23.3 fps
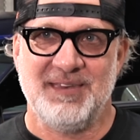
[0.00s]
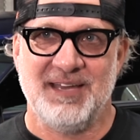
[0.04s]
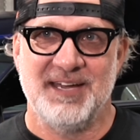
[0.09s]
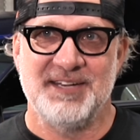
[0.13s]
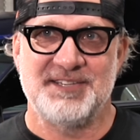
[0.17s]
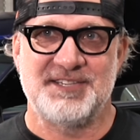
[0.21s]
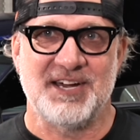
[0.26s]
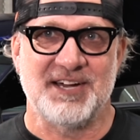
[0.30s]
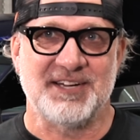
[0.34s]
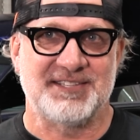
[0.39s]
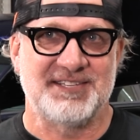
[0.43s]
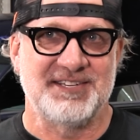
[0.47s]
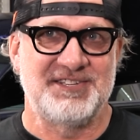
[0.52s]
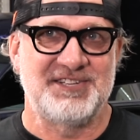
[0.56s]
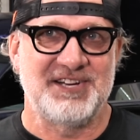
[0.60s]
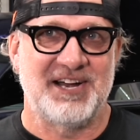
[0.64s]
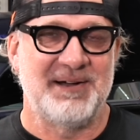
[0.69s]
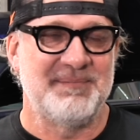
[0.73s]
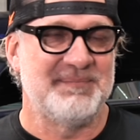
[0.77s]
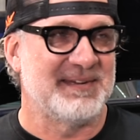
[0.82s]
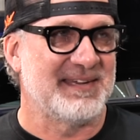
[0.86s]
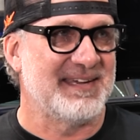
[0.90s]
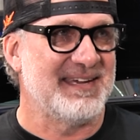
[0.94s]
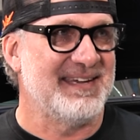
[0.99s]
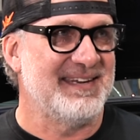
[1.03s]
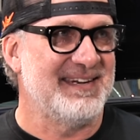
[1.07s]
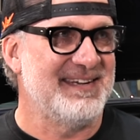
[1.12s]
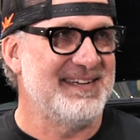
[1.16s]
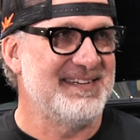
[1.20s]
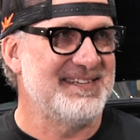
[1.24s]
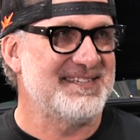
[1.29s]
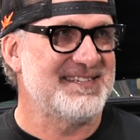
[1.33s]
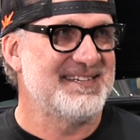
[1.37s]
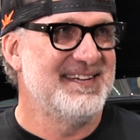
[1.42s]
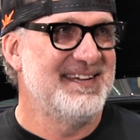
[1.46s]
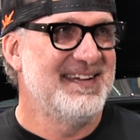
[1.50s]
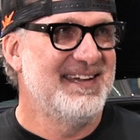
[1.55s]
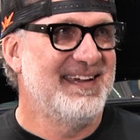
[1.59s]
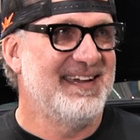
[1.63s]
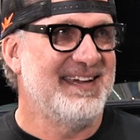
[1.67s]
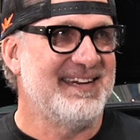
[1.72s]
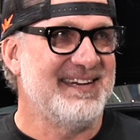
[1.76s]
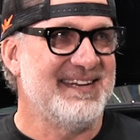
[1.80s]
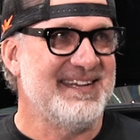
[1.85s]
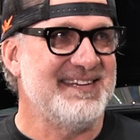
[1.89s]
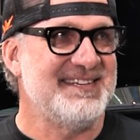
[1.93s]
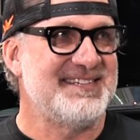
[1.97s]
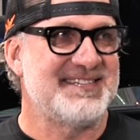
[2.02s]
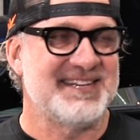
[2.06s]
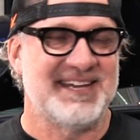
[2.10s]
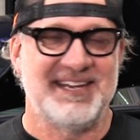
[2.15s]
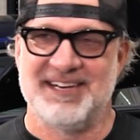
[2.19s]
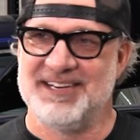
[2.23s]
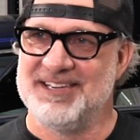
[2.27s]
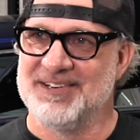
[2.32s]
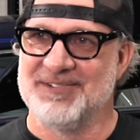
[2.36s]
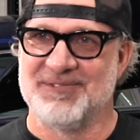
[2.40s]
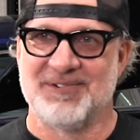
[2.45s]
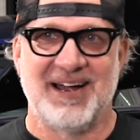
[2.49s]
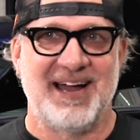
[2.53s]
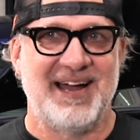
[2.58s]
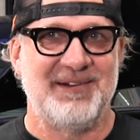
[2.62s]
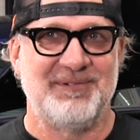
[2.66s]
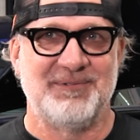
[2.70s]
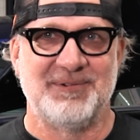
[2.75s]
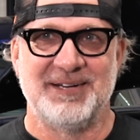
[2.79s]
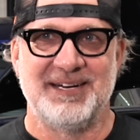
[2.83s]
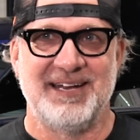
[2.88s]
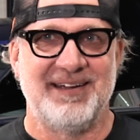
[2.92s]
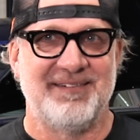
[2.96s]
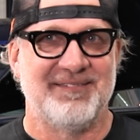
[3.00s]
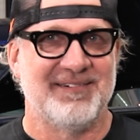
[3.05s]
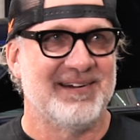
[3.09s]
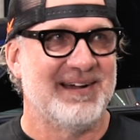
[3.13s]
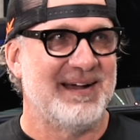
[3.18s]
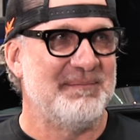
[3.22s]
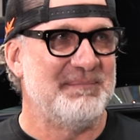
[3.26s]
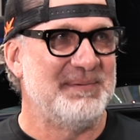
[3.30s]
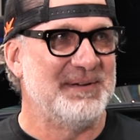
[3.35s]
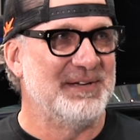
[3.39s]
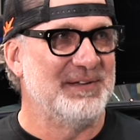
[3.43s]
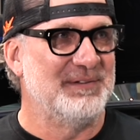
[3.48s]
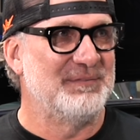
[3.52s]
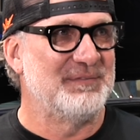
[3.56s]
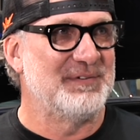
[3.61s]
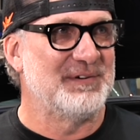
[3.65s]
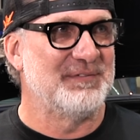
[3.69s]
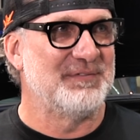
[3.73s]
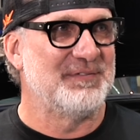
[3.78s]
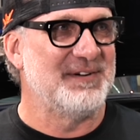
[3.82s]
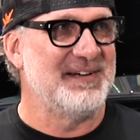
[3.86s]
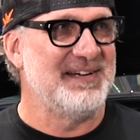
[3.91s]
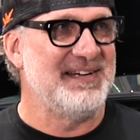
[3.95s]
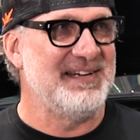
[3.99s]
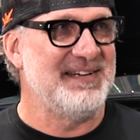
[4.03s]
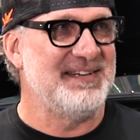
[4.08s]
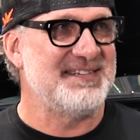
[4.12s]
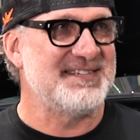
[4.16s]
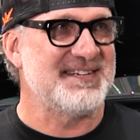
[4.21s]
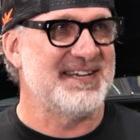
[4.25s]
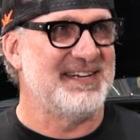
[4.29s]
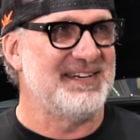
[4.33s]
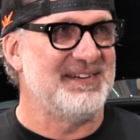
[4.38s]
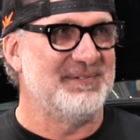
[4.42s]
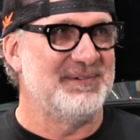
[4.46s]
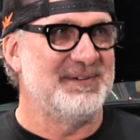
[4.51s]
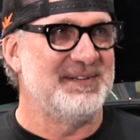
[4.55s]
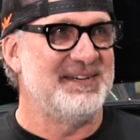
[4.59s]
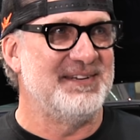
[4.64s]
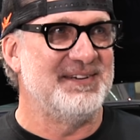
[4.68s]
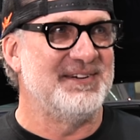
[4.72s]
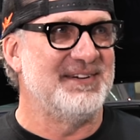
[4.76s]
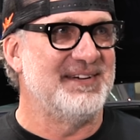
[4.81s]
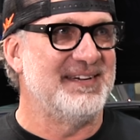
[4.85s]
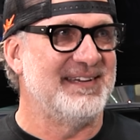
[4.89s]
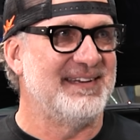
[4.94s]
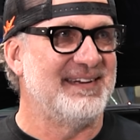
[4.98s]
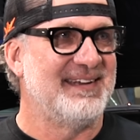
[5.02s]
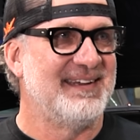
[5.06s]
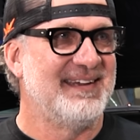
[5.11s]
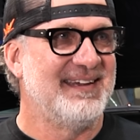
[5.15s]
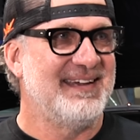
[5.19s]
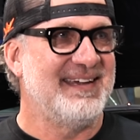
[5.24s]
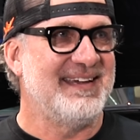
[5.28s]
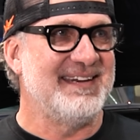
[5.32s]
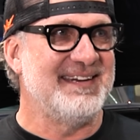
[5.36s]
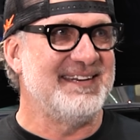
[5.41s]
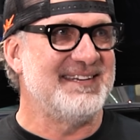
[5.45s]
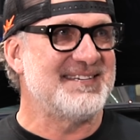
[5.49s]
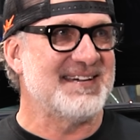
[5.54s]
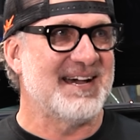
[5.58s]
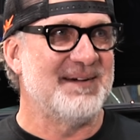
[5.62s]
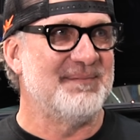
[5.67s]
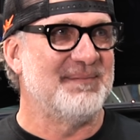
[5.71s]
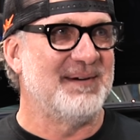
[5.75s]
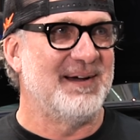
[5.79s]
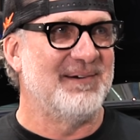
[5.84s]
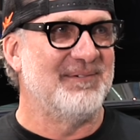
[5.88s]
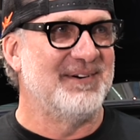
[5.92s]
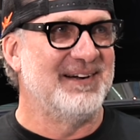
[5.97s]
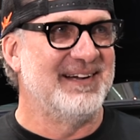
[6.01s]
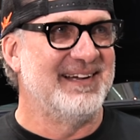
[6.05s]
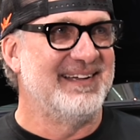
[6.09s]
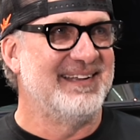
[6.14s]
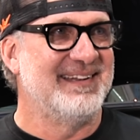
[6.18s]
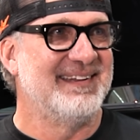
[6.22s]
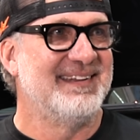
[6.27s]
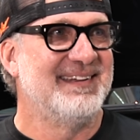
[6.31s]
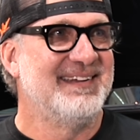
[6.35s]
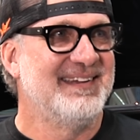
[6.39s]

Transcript: I talked to John McGuinness, yeah. and he said he'll ride whatever I build for free. He said he would do it anytime I want.